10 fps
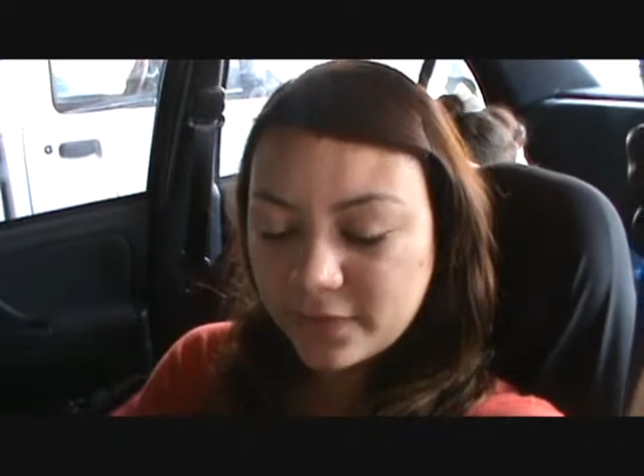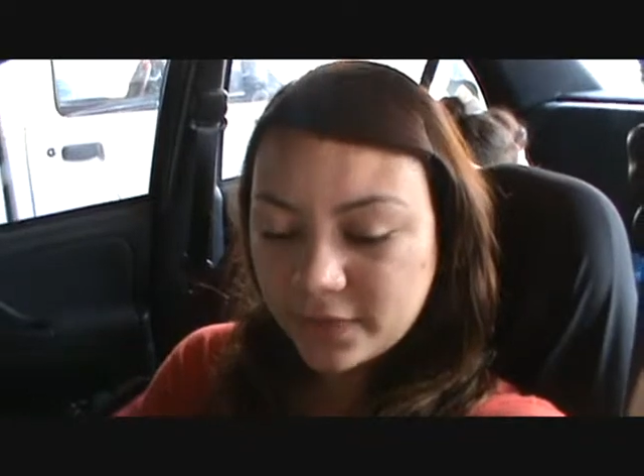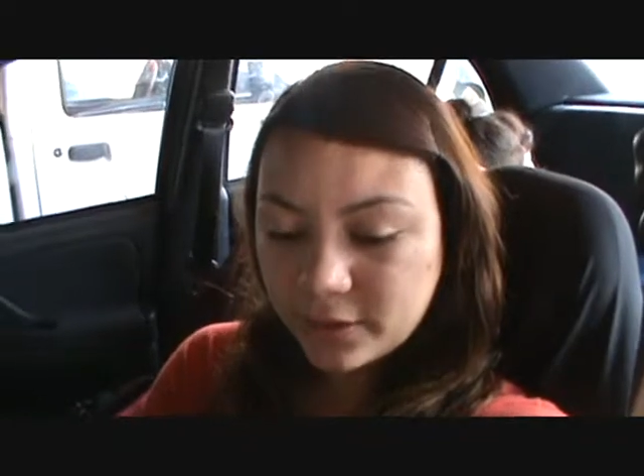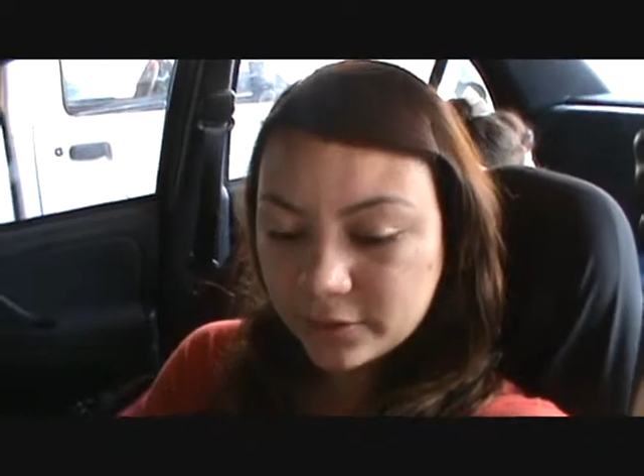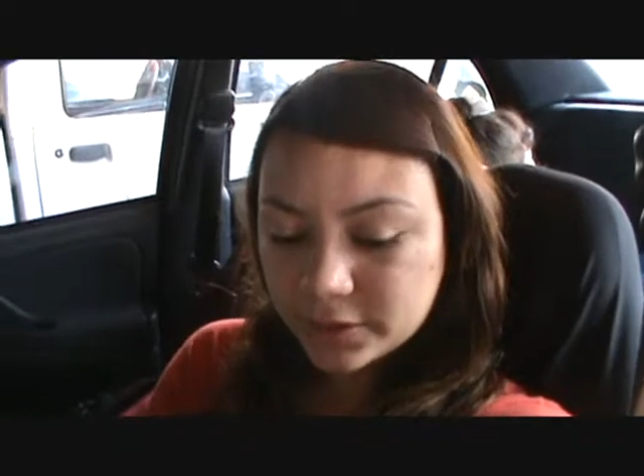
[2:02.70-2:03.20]
I
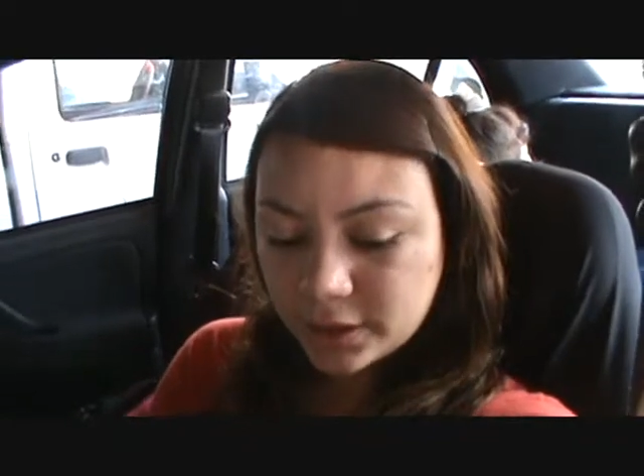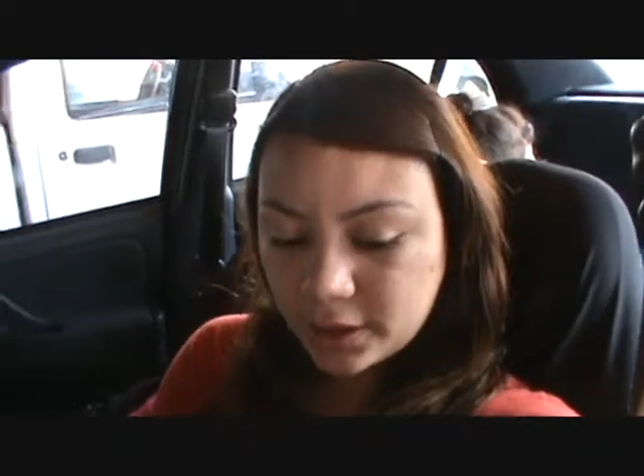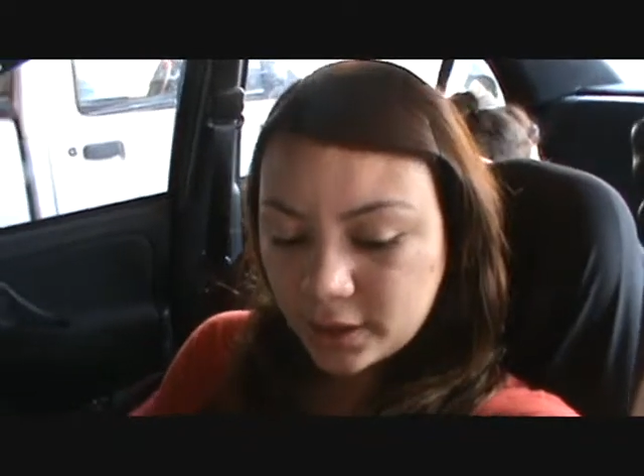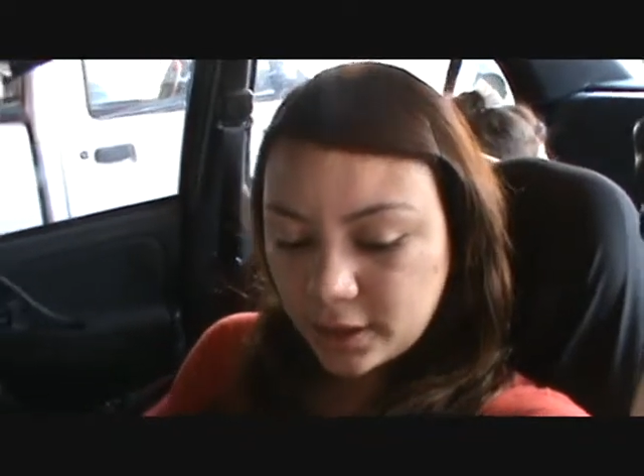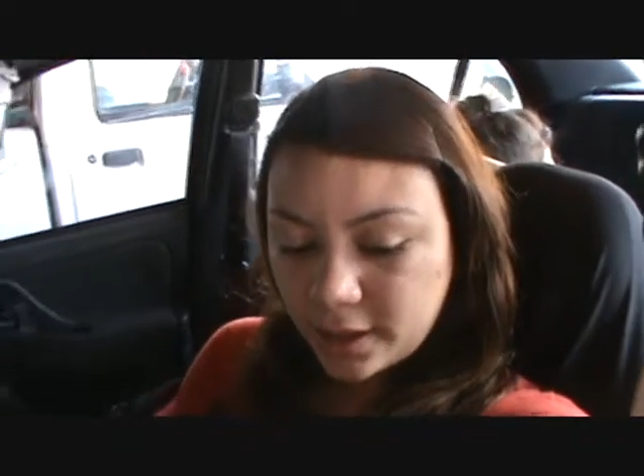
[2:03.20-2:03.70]
found
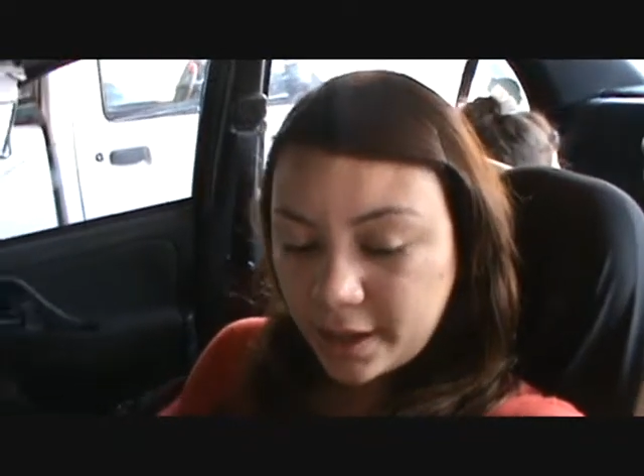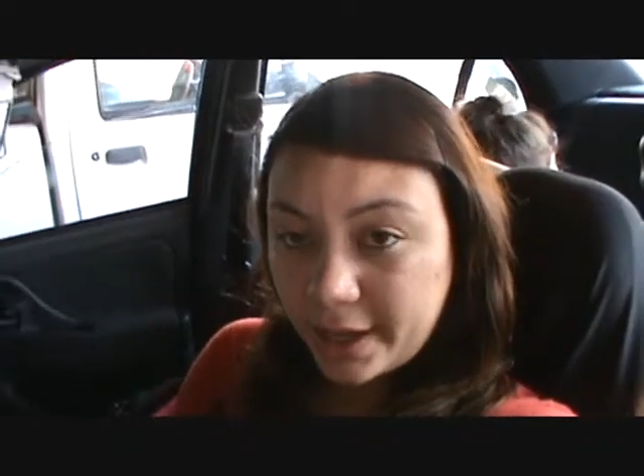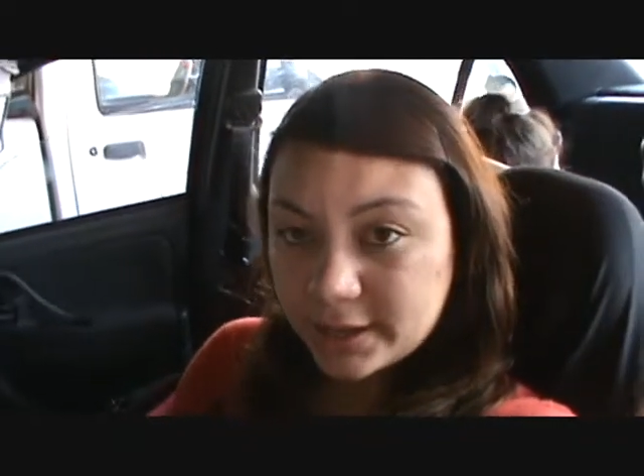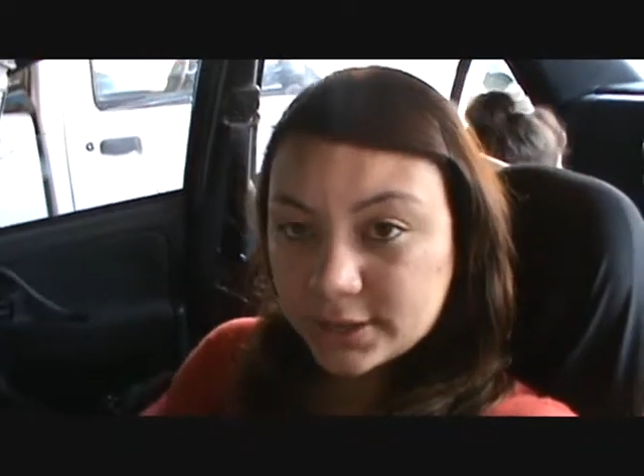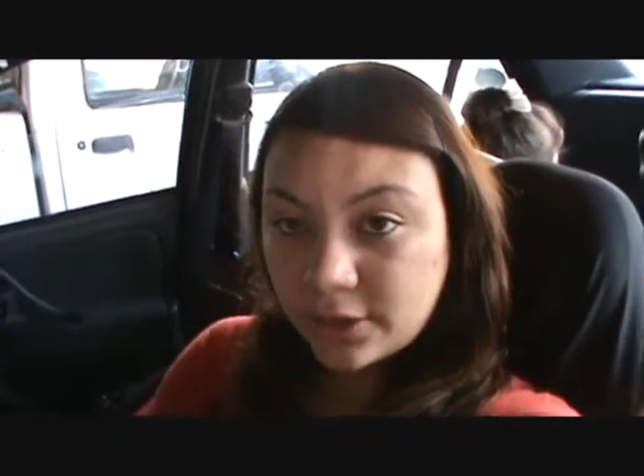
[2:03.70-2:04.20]
a
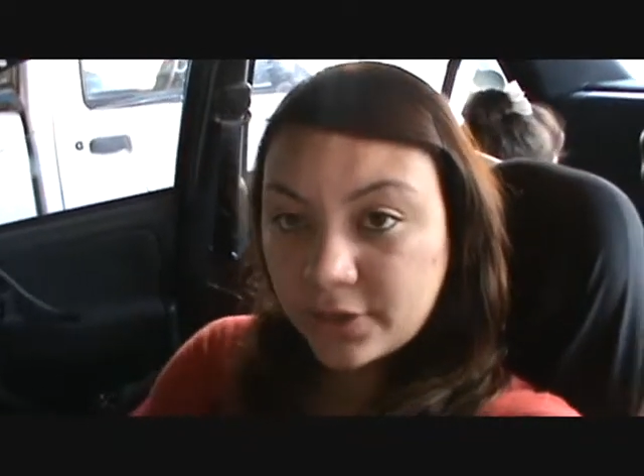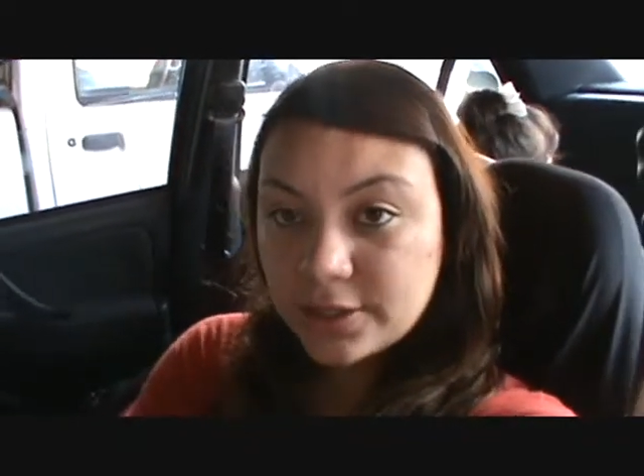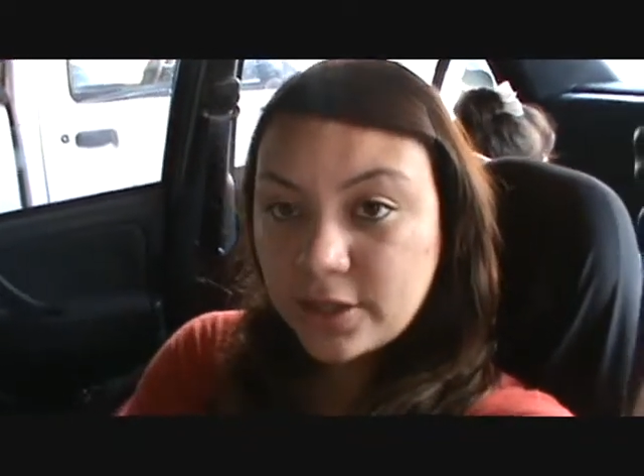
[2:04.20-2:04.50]
Head Start that's